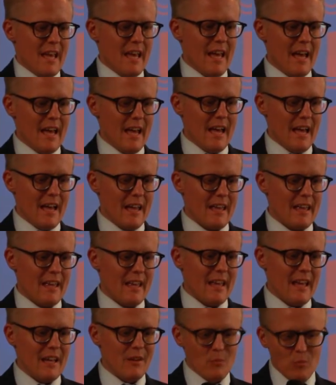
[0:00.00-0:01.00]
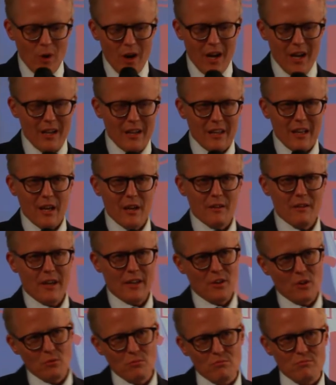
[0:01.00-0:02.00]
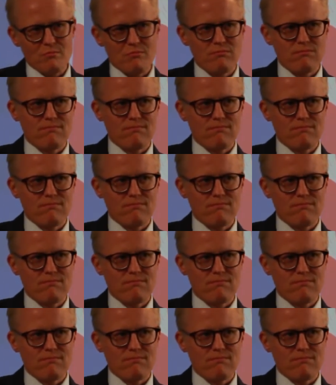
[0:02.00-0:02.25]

Uh, and while I, I don't